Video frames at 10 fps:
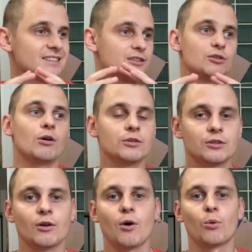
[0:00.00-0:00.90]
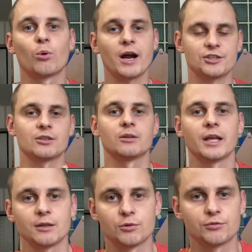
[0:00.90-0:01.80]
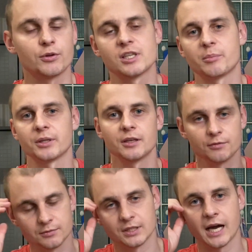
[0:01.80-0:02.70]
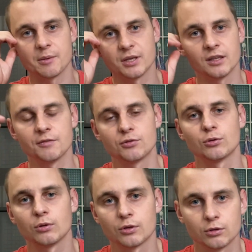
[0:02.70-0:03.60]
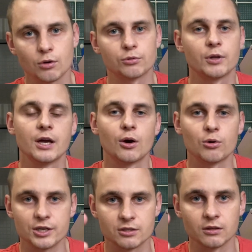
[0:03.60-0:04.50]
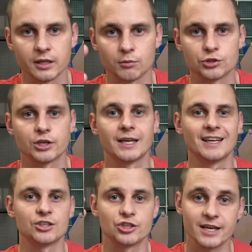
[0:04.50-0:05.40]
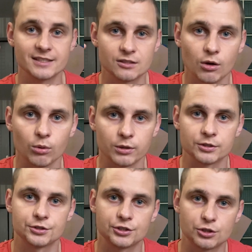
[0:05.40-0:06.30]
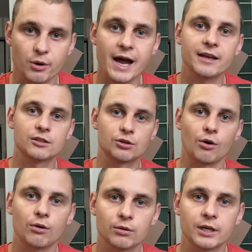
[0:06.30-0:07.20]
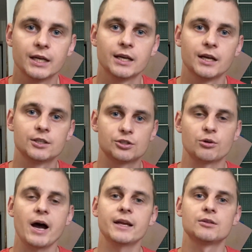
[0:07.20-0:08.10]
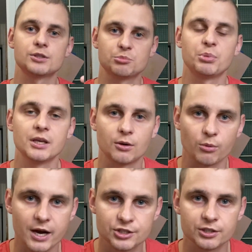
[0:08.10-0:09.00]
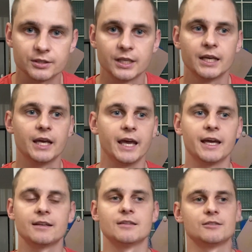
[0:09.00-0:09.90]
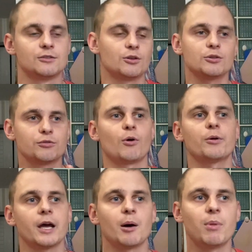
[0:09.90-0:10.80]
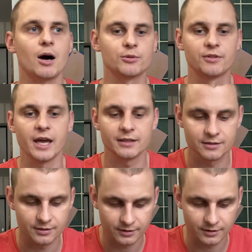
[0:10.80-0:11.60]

don't know Russian language, for example, if you learn Russian language, just talk. Try to speak Russian, and don't worry about that.